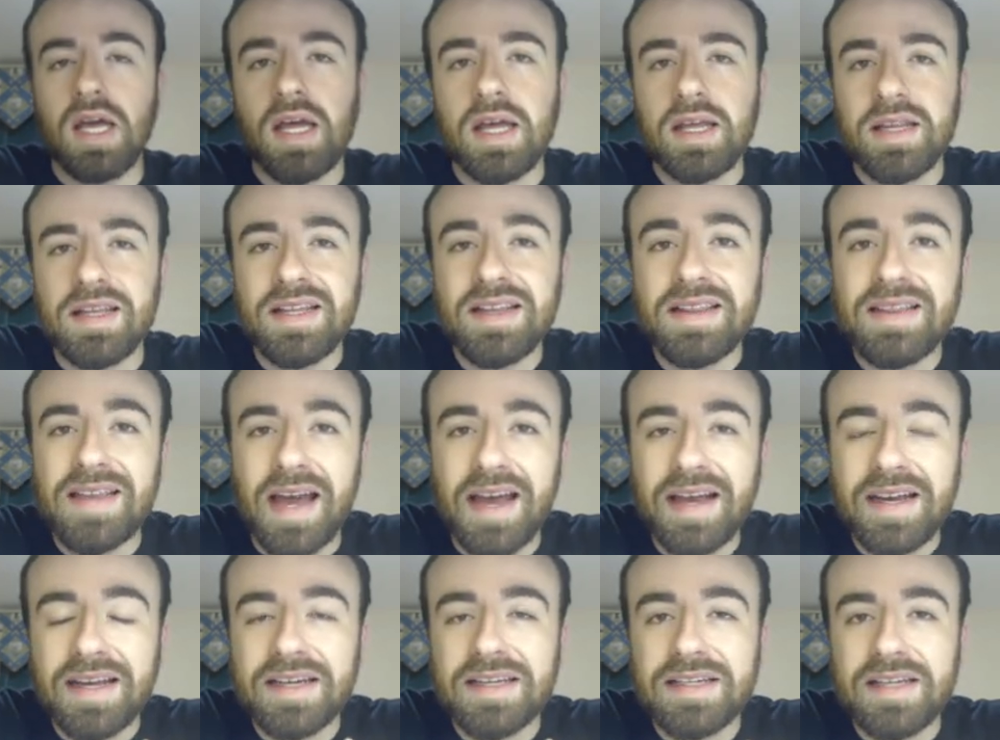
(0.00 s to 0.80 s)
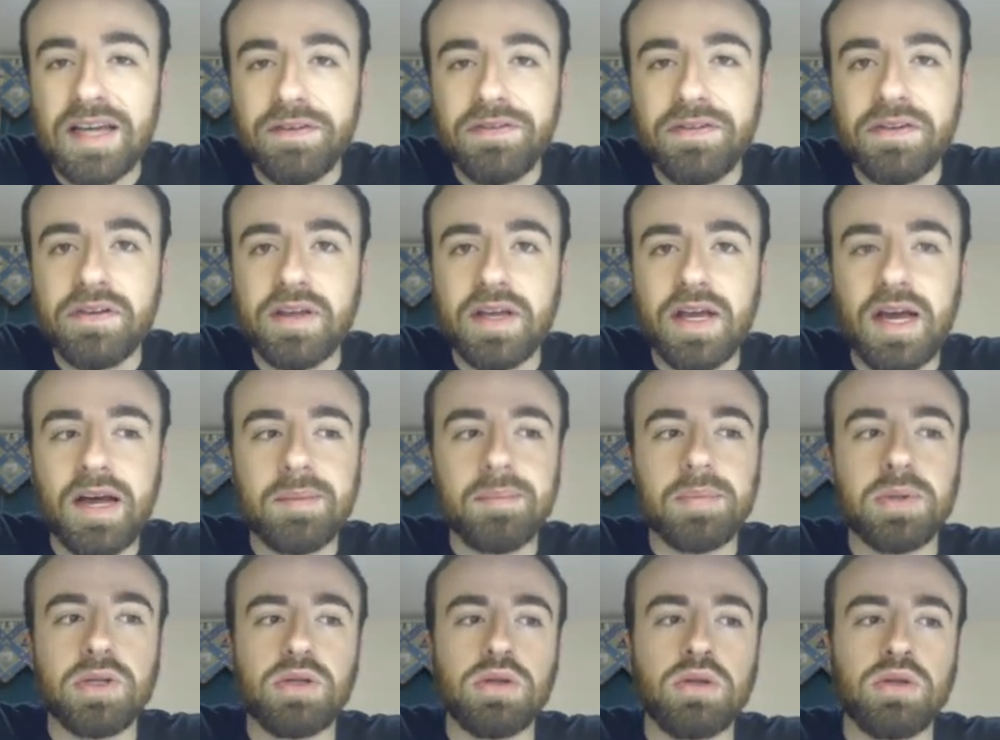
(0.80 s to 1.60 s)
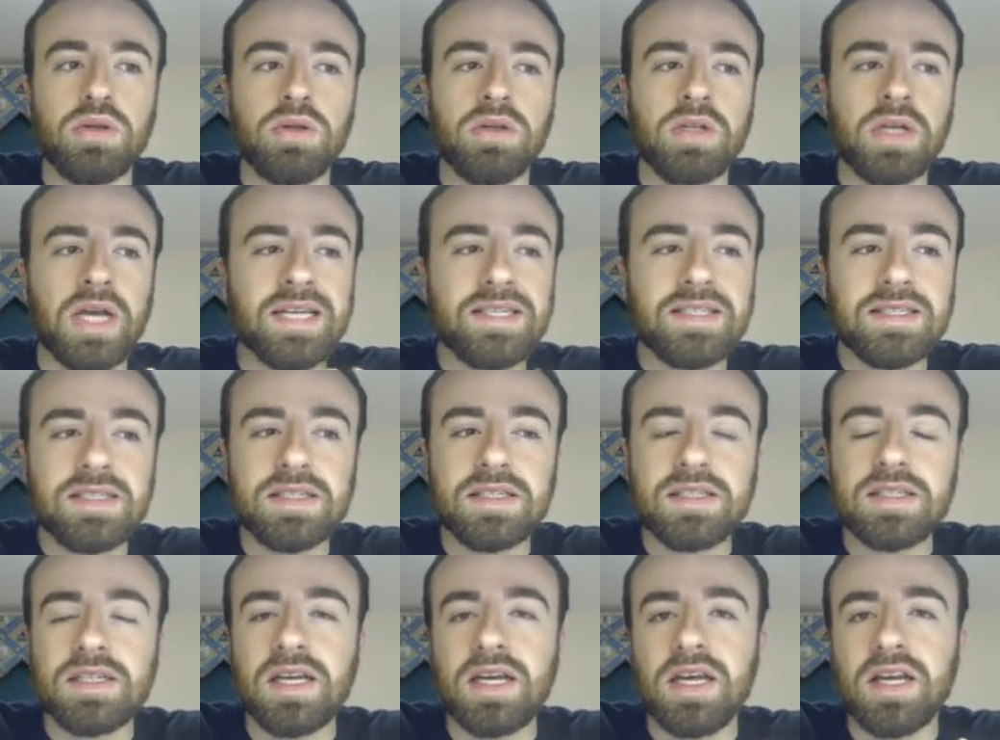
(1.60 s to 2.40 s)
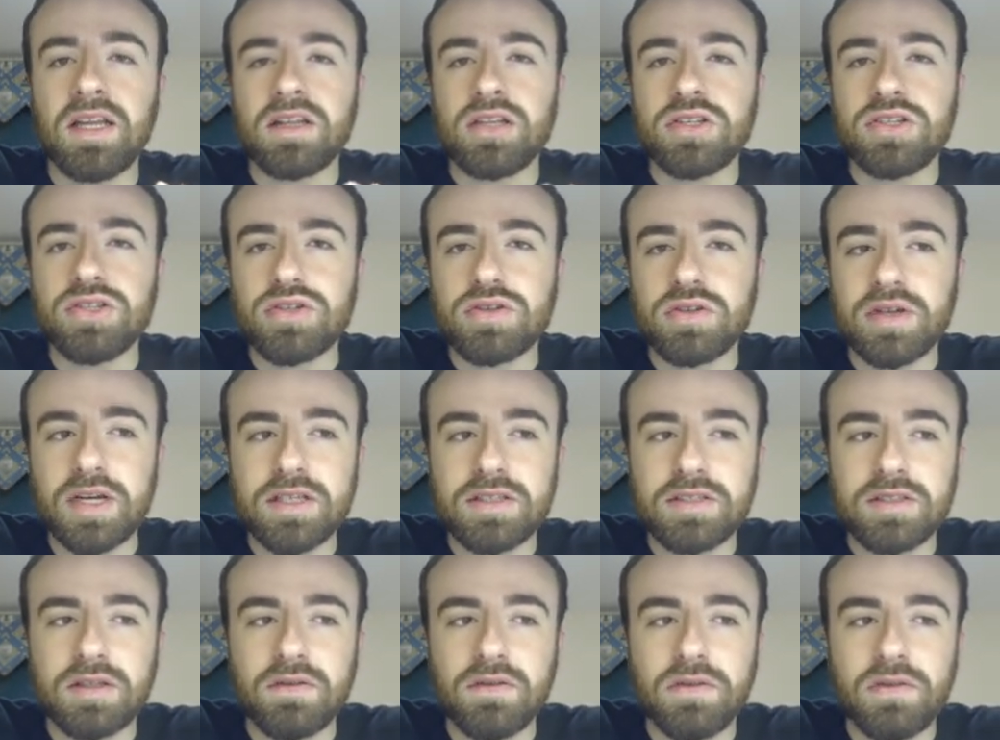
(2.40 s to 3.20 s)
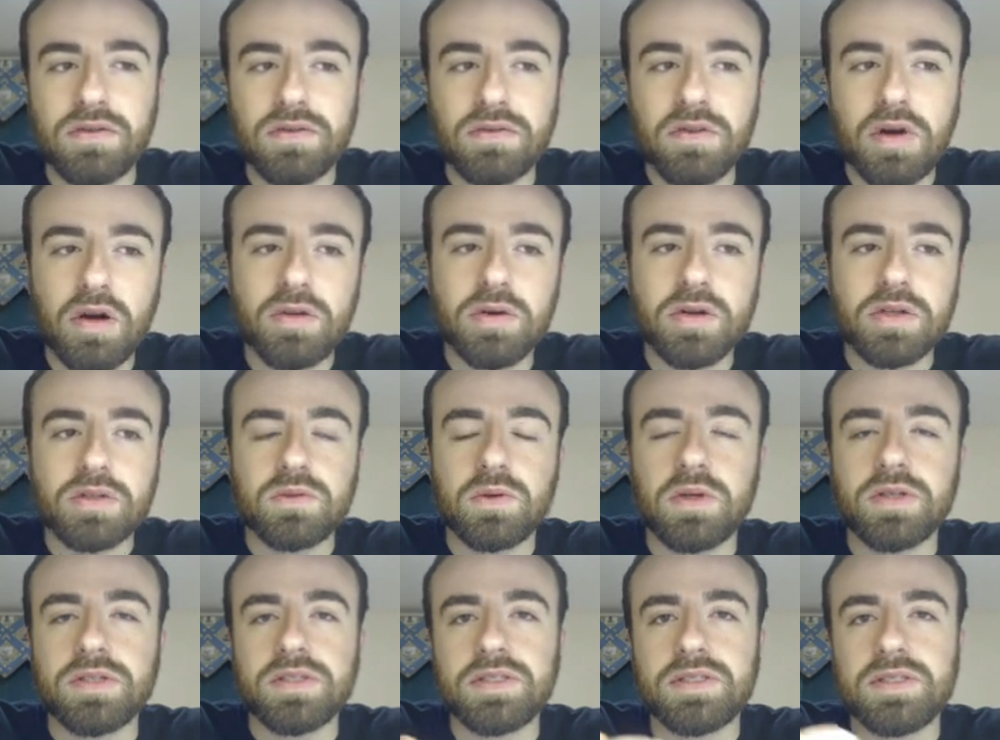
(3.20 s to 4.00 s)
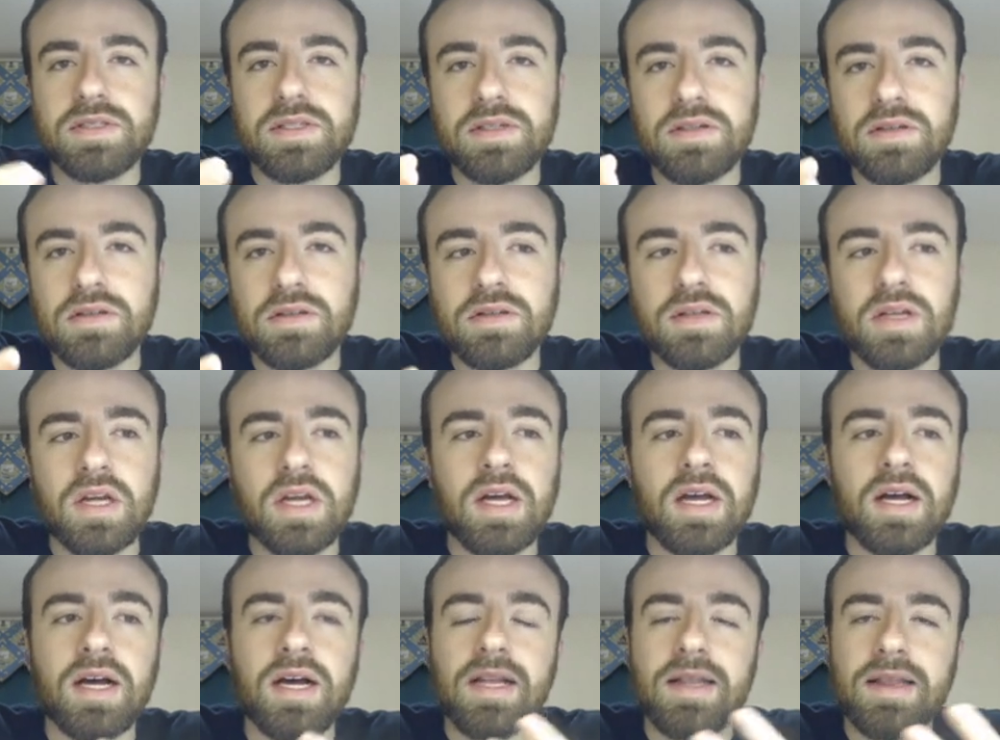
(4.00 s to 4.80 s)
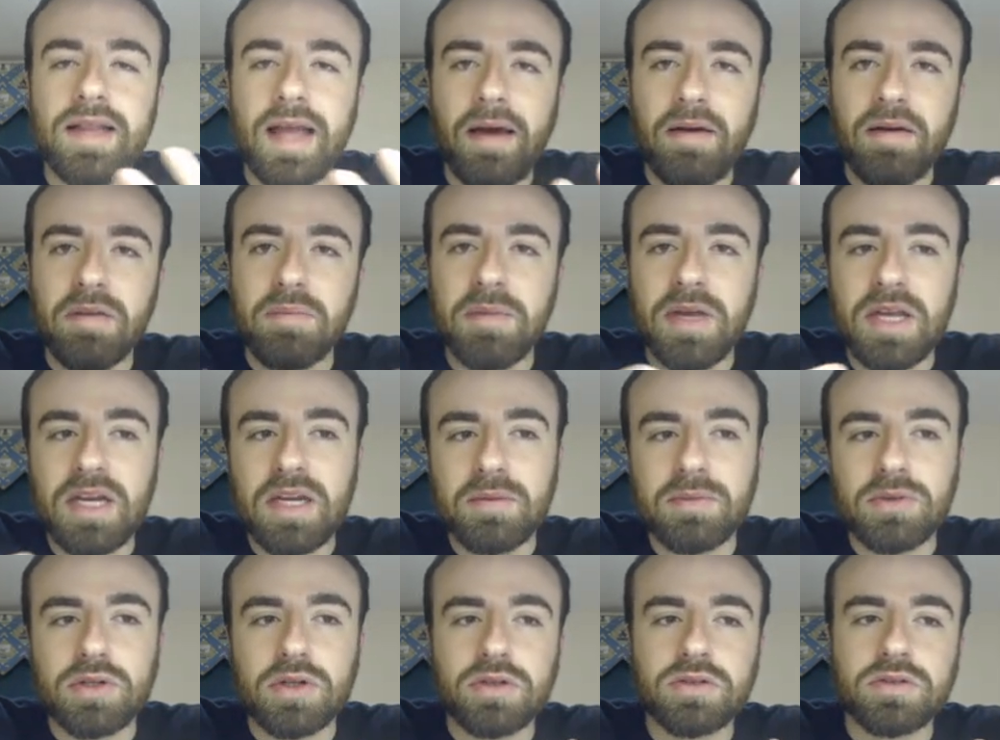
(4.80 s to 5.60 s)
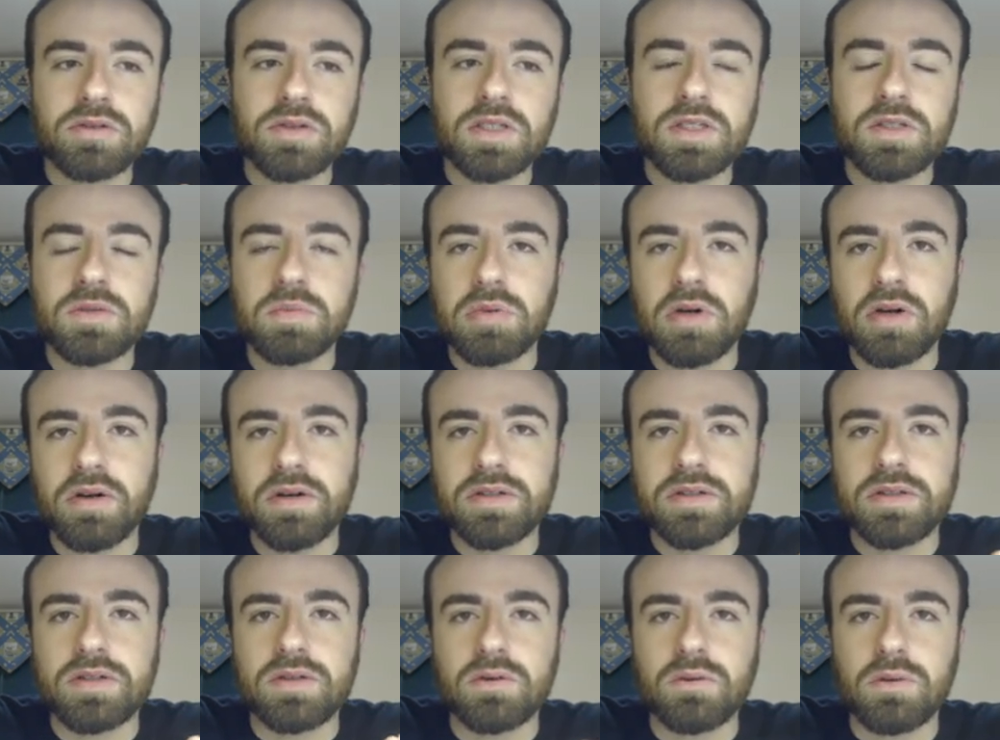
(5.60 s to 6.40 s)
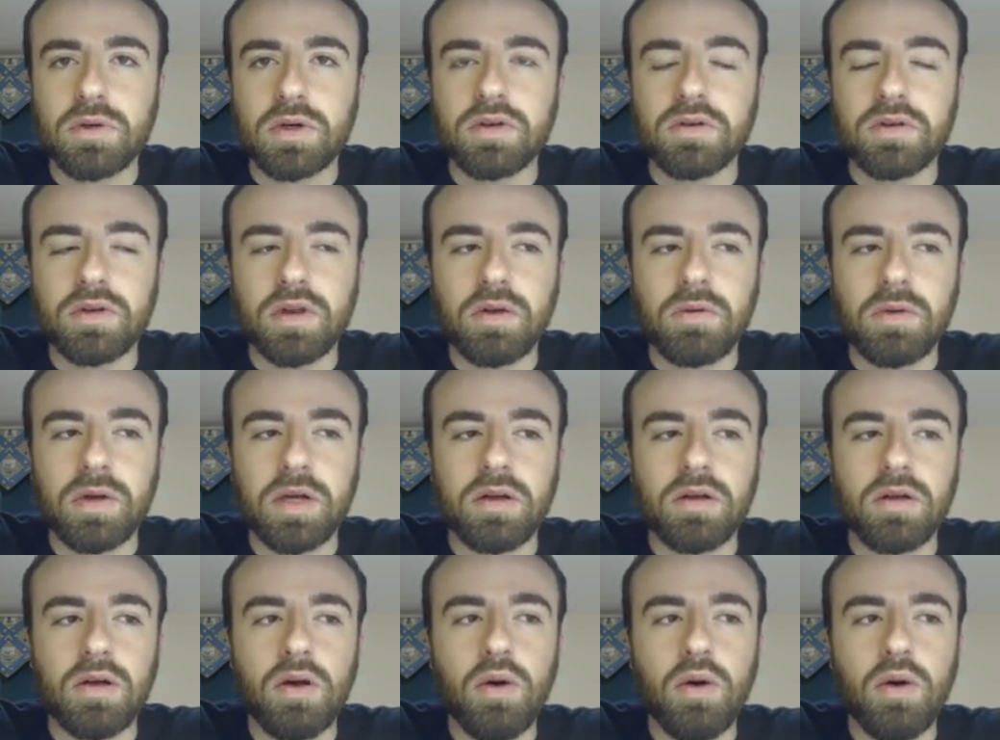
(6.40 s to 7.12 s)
I think that could definitely help lessen the strengths of throwers while still allowing medium close range brawlers to work really well.